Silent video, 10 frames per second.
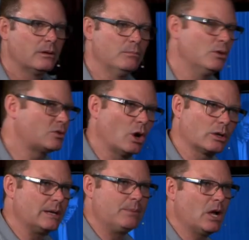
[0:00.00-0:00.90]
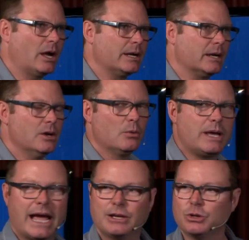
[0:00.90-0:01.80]
moved totally beyond it.
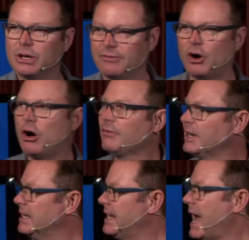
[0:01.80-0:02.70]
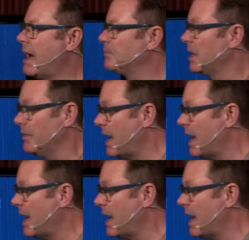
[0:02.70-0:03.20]
We had to evolve and adapt, and